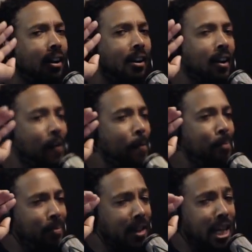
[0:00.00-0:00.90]

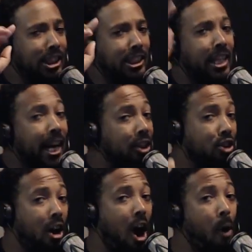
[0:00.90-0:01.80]
these niggers
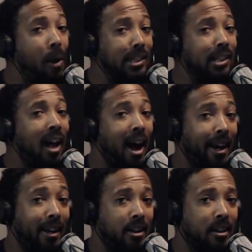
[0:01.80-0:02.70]
are always
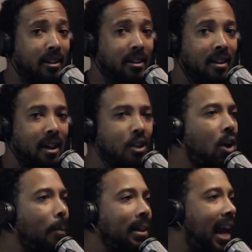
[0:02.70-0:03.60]
lying. And you're
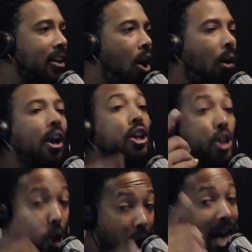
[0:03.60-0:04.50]
gonna be like, no,
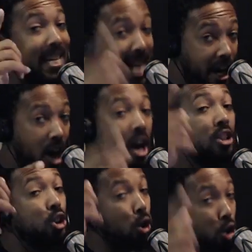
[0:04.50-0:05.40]
you're a nigger,
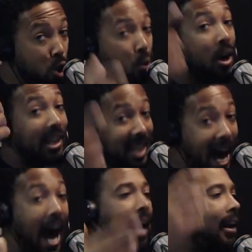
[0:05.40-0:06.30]
so you
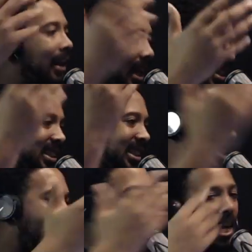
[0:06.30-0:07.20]
lie. That's
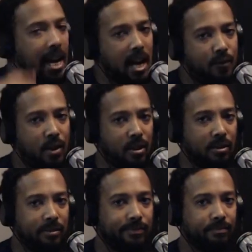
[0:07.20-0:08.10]
exactly how they feel.
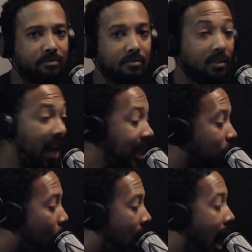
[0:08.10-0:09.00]
That's
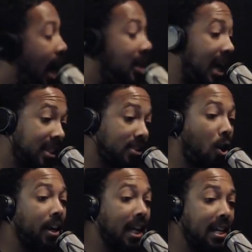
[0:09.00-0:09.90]
why I had to
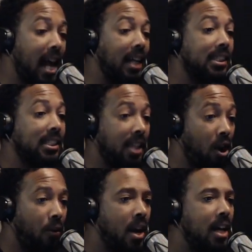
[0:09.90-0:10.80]
start getting knowledge of
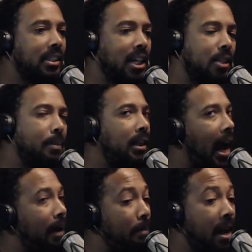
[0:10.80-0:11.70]
self. Because I used to be
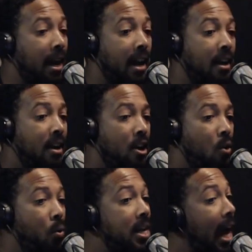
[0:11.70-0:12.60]
like, man,
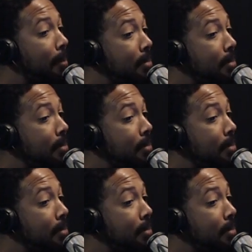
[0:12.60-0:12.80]
we can't be